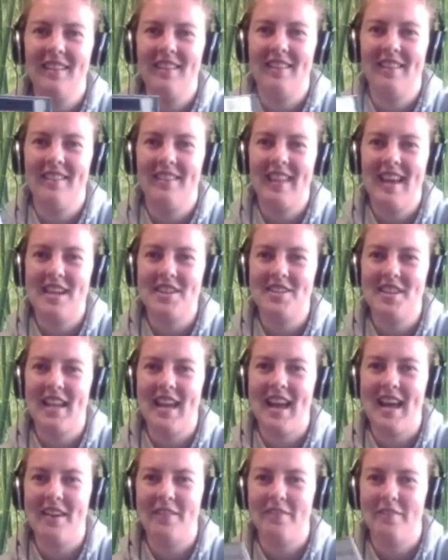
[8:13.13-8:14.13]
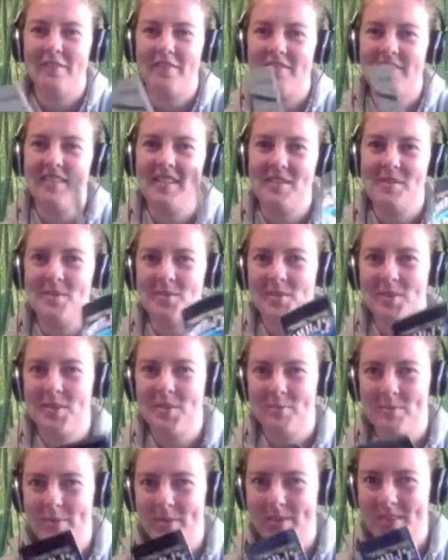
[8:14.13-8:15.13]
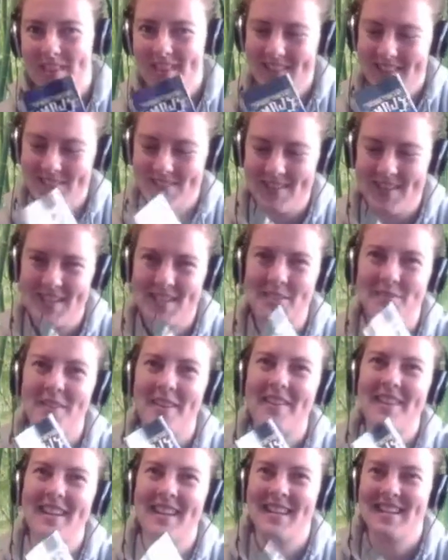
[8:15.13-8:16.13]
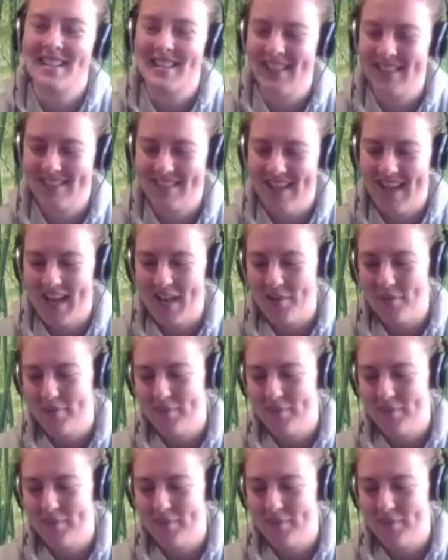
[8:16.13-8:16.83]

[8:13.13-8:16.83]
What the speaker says: they actually have instruction books, which is a very nice thing to have.